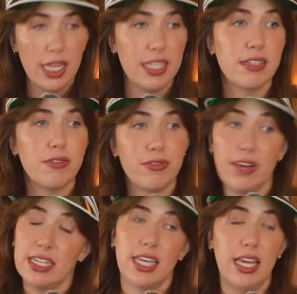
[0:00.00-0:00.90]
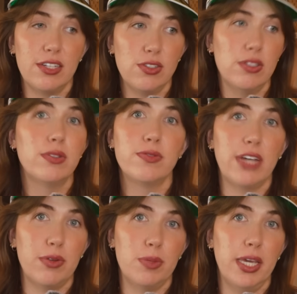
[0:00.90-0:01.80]
This fat candle,
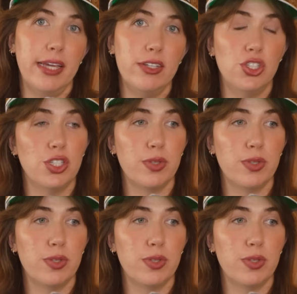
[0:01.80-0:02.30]
fat with a PH,